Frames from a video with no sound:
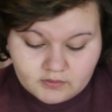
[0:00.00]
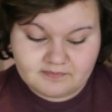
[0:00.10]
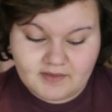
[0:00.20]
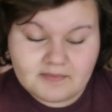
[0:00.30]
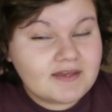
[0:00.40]

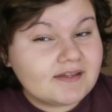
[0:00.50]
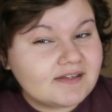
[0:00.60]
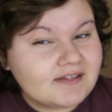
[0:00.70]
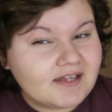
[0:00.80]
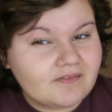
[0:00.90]
maybe a
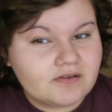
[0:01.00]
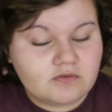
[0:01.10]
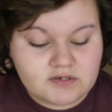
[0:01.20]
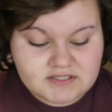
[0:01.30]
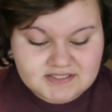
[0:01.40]
7
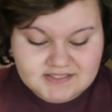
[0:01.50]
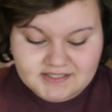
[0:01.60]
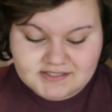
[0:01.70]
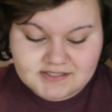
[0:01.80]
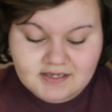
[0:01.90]
or a
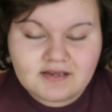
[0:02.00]
6.